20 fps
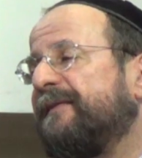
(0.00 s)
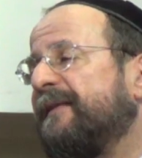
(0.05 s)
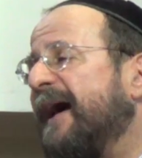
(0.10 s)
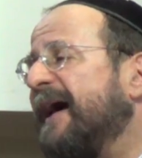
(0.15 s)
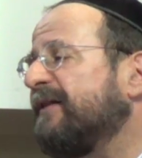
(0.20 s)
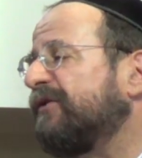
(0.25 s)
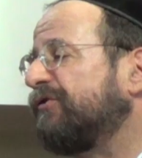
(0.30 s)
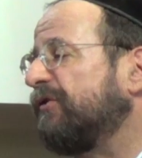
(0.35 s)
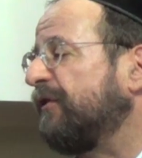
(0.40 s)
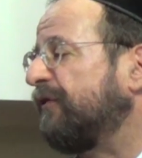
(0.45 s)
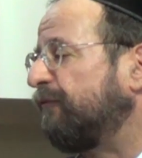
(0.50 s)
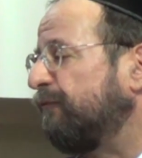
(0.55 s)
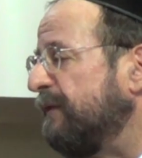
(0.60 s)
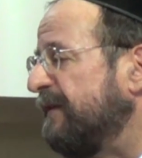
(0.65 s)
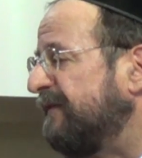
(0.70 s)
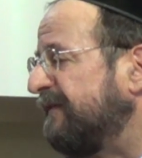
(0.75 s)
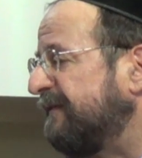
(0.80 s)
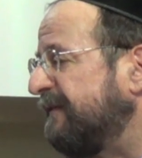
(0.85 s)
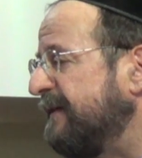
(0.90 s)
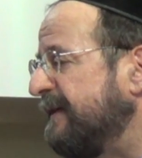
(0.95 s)
did not just
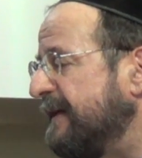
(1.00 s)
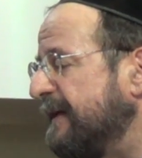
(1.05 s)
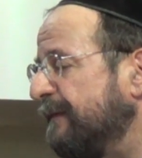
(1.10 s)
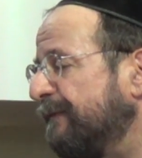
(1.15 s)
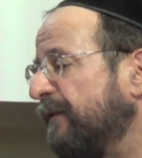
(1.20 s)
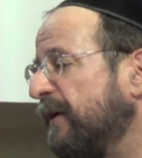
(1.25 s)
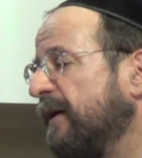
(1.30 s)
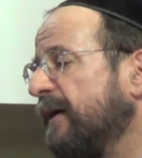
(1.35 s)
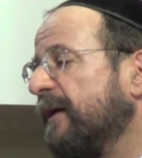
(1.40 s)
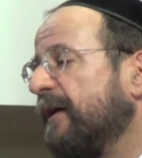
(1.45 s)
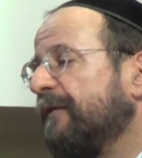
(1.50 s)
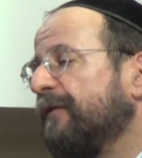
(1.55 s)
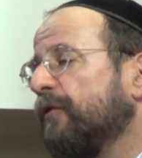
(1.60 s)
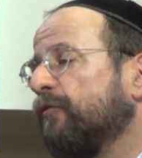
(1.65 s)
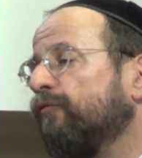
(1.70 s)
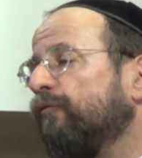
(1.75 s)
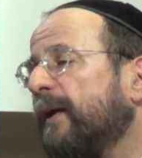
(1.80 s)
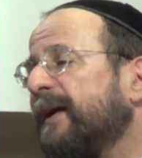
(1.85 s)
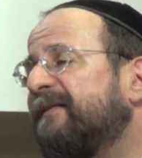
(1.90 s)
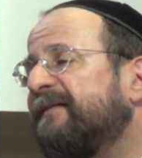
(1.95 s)
receive
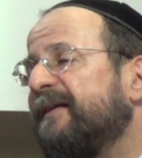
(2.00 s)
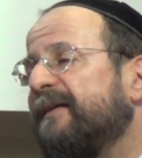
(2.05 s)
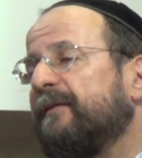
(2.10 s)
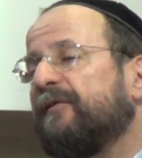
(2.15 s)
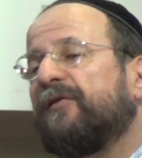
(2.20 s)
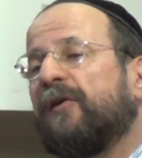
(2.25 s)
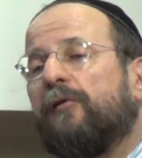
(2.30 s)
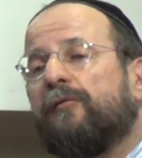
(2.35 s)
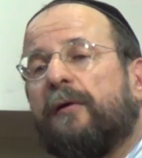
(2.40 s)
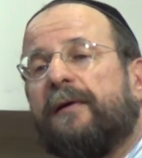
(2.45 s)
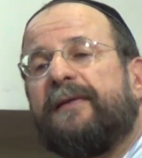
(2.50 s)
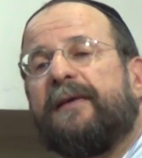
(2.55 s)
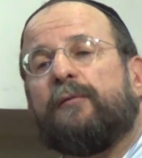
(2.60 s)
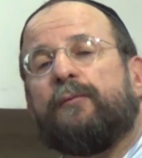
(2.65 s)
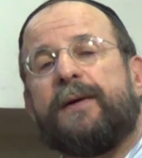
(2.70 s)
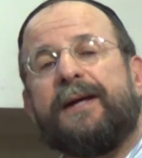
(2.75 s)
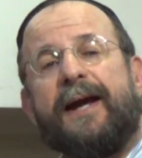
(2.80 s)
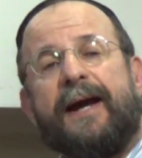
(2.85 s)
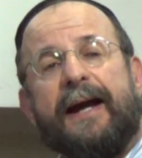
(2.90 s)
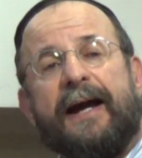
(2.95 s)
the written Torah that
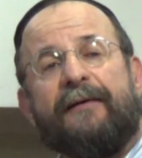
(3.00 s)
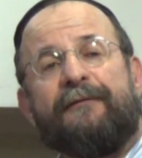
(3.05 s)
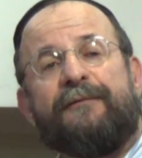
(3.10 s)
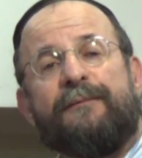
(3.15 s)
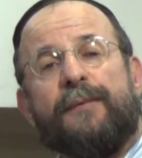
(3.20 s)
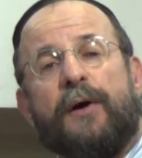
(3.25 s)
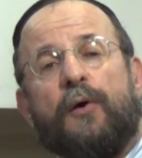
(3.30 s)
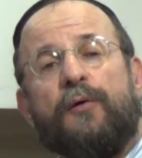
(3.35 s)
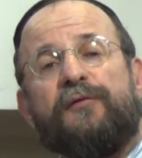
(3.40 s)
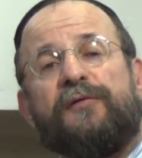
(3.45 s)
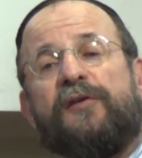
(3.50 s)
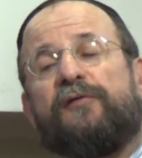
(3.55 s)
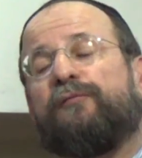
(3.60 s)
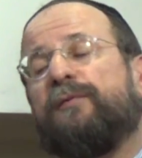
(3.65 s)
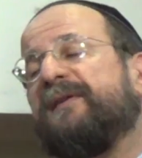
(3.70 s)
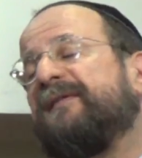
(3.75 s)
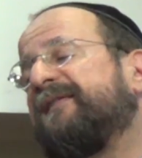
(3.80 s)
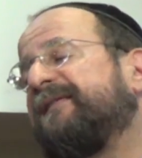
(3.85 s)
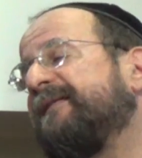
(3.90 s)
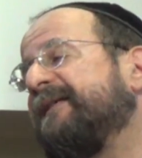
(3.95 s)
we have, Moses
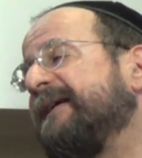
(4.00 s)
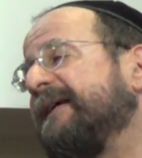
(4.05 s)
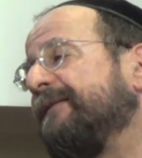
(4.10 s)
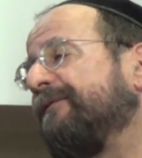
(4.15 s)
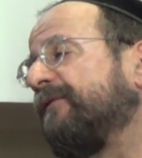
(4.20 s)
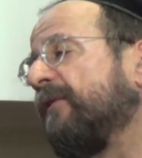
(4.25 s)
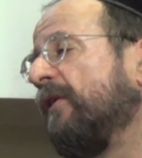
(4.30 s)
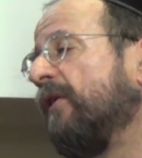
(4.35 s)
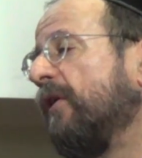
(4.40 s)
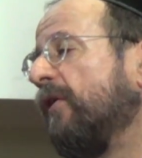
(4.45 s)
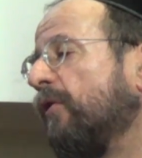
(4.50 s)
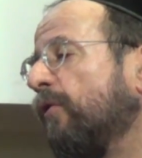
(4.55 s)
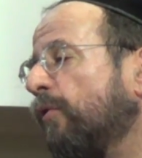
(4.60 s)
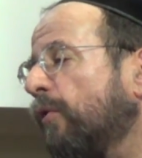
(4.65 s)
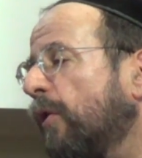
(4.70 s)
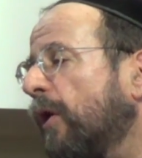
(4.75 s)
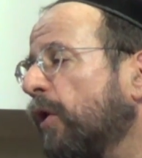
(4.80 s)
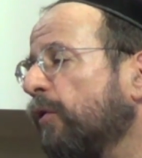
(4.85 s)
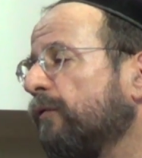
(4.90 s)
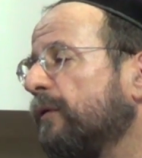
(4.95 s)
received
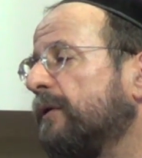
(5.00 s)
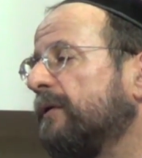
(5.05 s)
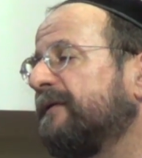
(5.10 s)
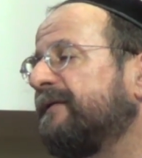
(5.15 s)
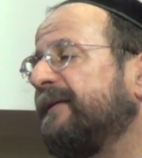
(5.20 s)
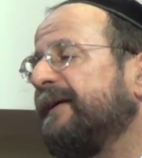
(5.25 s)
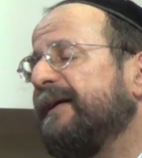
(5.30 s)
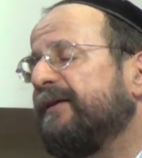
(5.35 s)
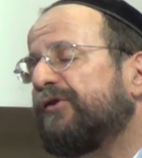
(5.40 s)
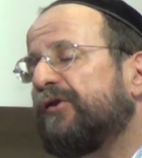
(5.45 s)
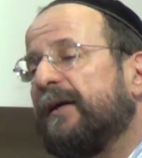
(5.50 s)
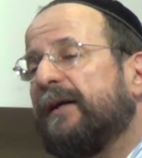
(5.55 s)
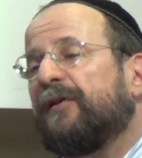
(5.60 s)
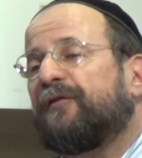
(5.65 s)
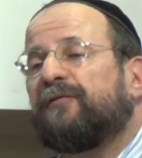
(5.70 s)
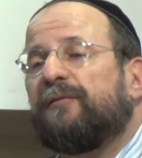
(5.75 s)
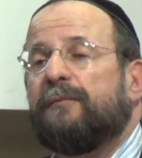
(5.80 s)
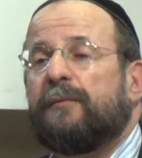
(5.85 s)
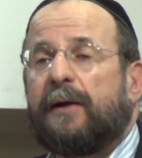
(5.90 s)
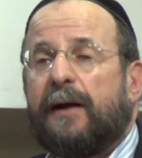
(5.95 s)
oral
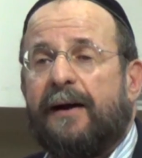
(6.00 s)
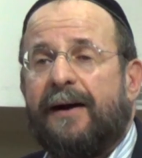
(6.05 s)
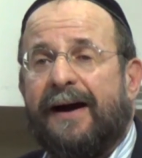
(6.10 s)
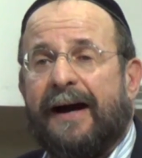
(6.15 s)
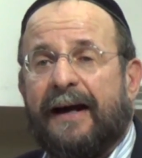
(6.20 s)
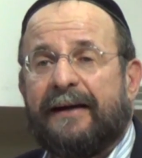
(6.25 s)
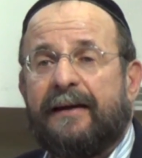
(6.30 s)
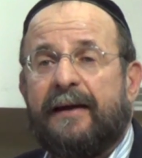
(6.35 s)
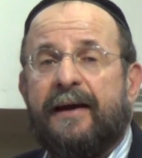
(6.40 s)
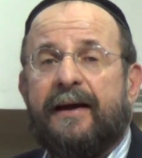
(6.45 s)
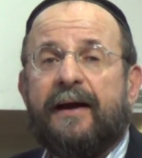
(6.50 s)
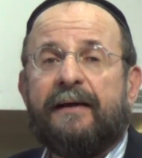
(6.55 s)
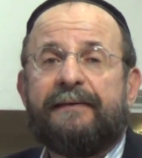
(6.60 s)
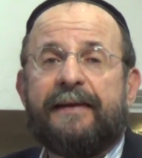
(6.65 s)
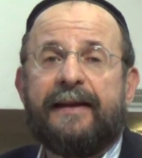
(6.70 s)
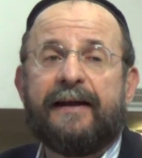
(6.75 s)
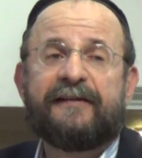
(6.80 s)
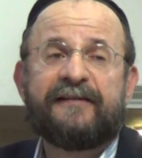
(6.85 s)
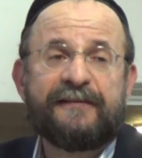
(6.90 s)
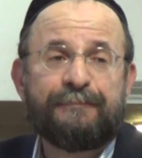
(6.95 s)
teachings from God
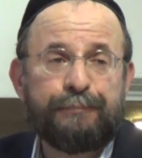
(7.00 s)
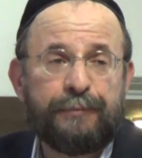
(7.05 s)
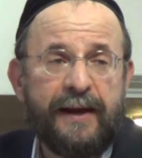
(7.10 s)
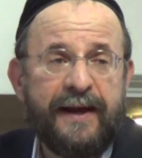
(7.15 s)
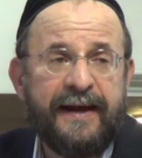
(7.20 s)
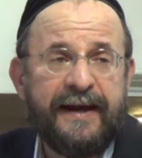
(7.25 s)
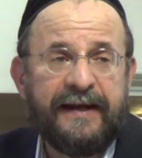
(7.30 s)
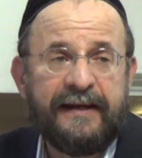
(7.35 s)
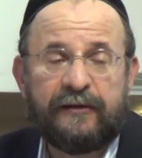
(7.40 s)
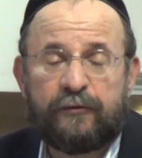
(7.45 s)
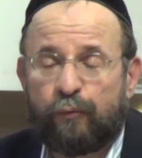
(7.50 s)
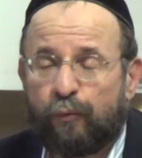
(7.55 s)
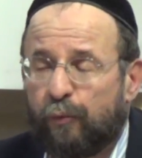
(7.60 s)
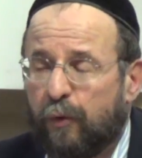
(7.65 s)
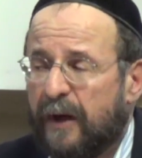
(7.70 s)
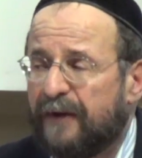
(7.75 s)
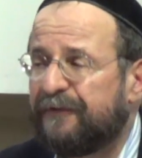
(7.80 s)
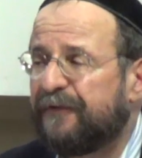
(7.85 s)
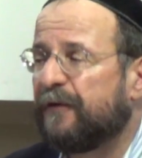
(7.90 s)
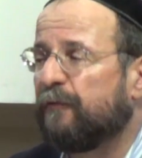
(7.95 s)
that explained
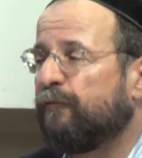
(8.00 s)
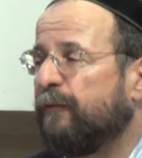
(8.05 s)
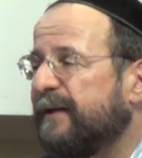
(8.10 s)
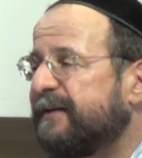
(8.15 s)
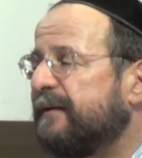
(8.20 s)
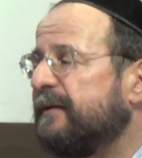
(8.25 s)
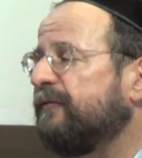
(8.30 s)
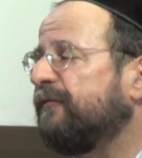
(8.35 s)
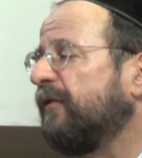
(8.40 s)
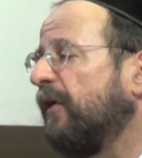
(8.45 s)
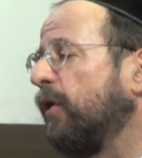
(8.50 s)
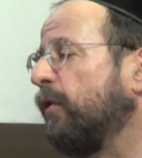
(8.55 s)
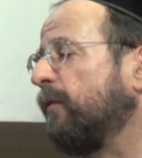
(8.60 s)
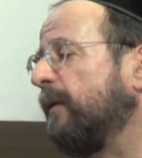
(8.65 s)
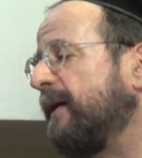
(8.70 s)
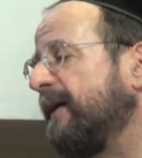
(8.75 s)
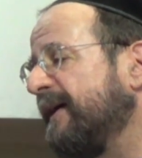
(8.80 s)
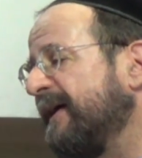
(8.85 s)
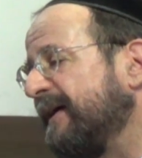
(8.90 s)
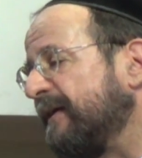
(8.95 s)
what the written
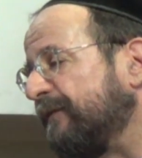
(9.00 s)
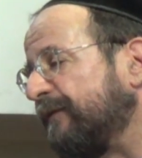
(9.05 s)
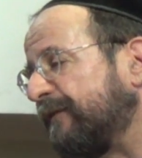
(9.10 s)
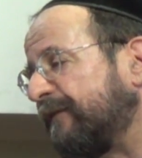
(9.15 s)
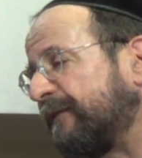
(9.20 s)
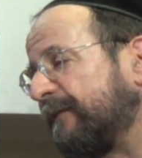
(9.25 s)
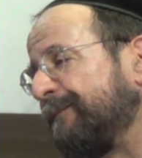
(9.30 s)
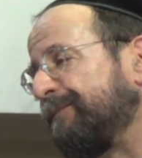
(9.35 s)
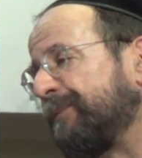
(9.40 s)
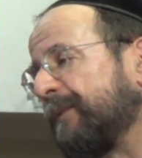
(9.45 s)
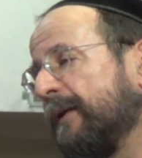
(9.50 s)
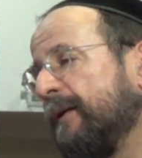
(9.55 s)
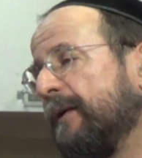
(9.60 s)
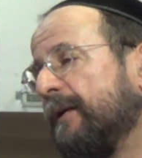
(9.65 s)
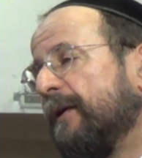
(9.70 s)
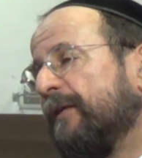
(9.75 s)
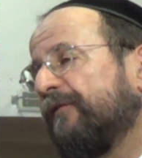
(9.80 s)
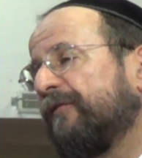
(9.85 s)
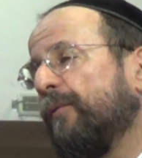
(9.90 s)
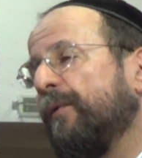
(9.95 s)
Torah is.
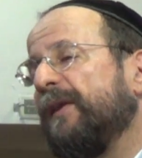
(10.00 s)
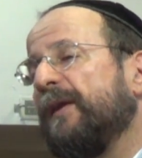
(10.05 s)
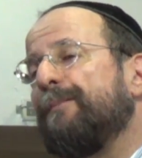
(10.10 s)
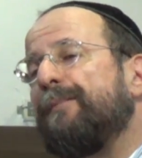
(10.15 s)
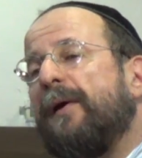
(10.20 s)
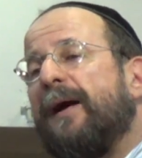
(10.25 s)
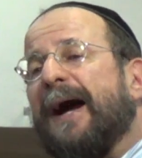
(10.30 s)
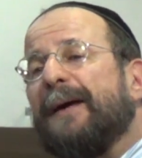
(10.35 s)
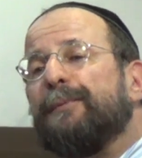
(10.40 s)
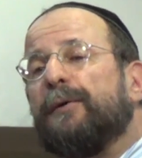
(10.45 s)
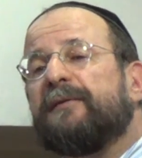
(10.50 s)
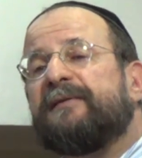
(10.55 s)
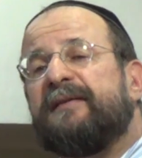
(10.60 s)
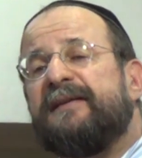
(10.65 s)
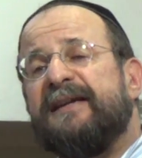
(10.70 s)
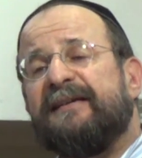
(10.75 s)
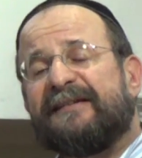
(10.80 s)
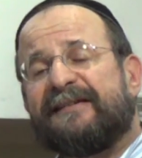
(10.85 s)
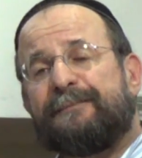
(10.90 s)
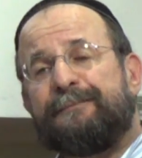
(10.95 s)
So when the Bible
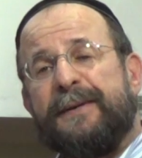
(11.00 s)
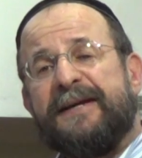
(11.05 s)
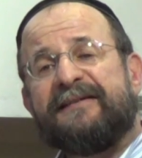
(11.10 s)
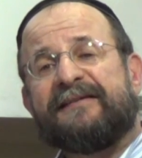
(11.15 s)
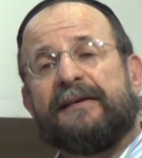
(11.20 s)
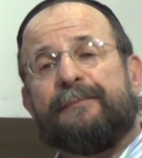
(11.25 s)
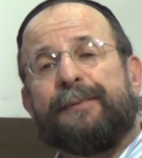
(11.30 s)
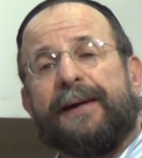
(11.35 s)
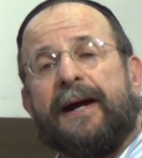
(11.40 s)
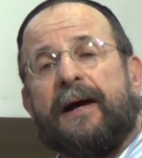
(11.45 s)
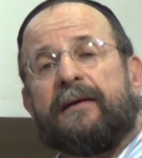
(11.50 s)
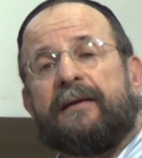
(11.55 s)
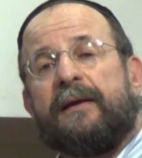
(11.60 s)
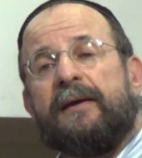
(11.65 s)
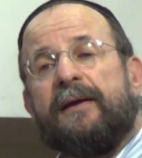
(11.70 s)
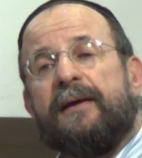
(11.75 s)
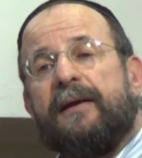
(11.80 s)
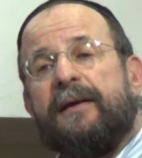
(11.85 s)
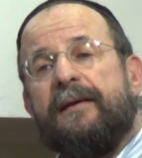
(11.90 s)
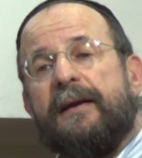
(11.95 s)
te- speaks
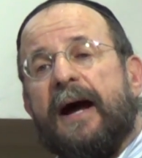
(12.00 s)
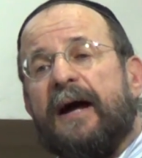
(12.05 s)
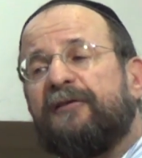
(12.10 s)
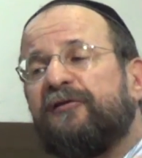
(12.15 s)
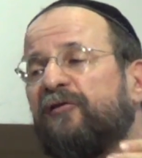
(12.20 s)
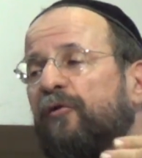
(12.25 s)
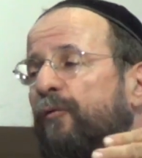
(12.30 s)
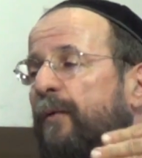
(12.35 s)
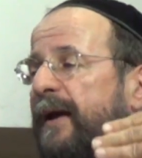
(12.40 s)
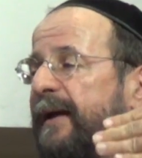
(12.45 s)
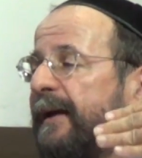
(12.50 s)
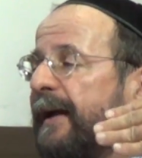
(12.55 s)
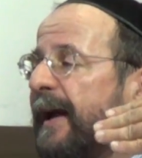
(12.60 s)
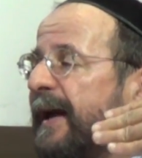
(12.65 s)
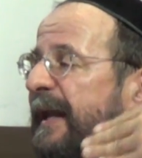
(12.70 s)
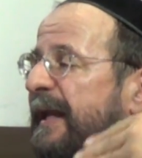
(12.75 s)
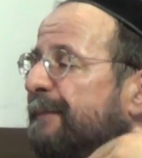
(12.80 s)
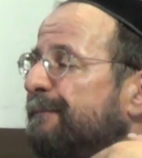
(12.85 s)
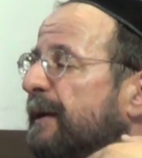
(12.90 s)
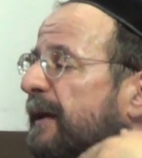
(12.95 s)
about not doing any